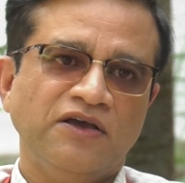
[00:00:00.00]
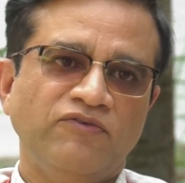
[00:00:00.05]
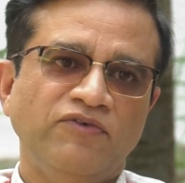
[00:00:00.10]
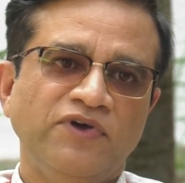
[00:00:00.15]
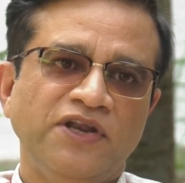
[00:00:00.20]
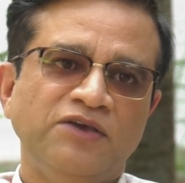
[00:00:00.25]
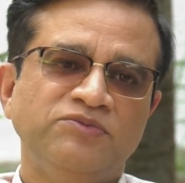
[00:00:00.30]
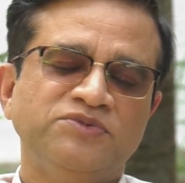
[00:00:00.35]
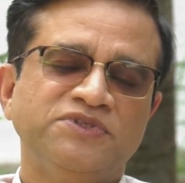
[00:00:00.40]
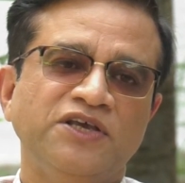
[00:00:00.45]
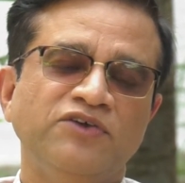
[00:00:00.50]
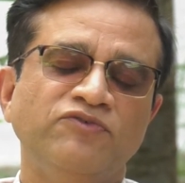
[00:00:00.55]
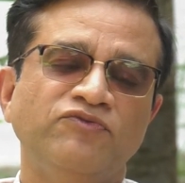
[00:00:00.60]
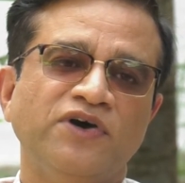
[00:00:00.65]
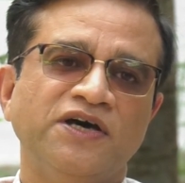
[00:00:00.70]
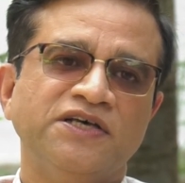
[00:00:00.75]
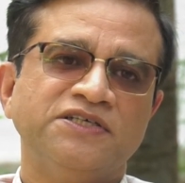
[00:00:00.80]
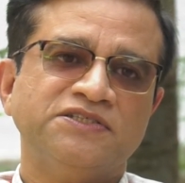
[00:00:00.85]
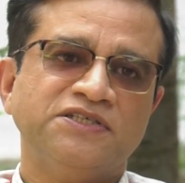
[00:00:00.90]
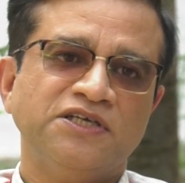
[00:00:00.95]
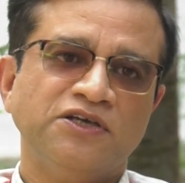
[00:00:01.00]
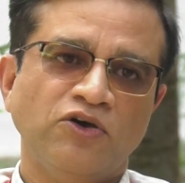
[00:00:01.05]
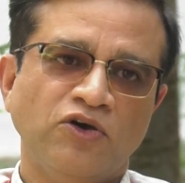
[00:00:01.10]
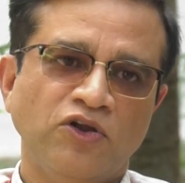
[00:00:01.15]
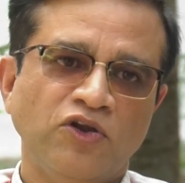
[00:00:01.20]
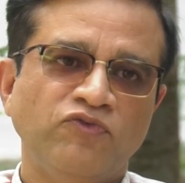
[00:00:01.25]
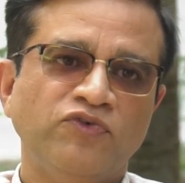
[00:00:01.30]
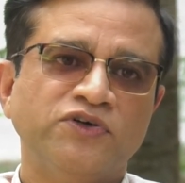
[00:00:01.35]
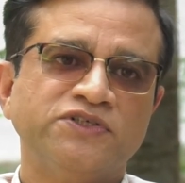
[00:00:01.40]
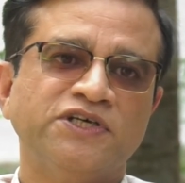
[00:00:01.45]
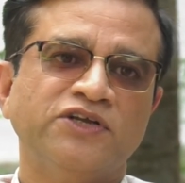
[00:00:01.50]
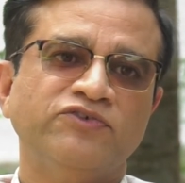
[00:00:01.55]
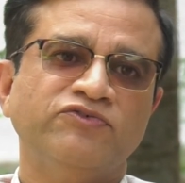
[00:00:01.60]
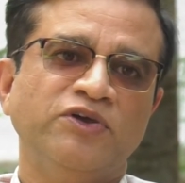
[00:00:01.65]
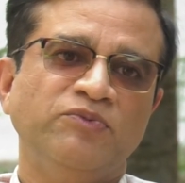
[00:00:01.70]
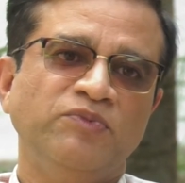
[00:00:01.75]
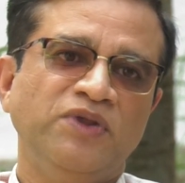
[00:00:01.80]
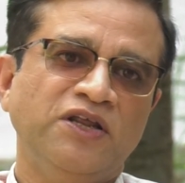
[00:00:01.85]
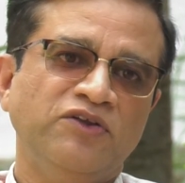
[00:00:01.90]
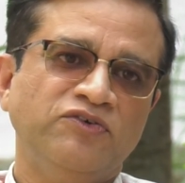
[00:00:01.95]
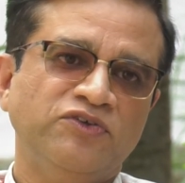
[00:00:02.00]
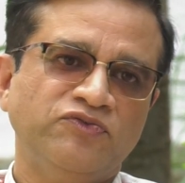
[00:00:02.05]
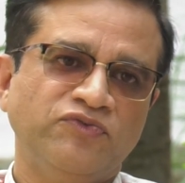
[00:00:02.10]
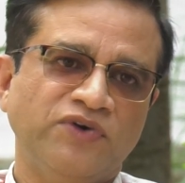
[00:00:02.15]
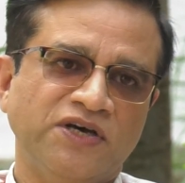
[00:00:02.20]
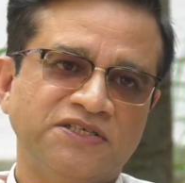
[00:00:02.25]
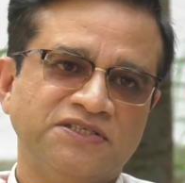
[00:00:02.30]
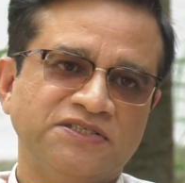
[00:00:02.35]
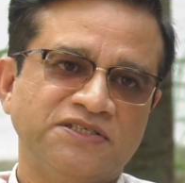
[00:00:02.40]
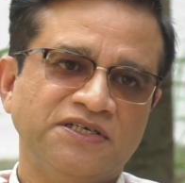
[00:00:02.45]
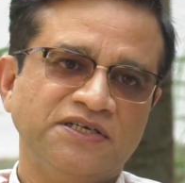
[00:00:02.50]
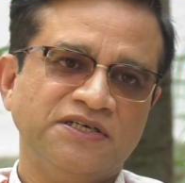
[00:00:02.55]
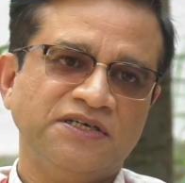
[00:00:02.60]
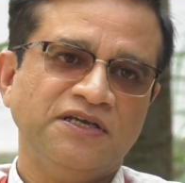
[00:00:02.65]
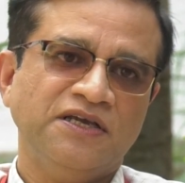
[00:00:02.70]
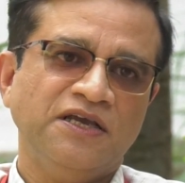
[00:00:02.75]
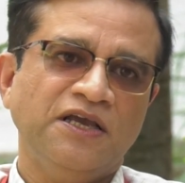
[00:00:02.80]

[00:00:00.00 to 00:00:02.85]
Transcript: When I'm saying fasting, all of us are familiar with fasting,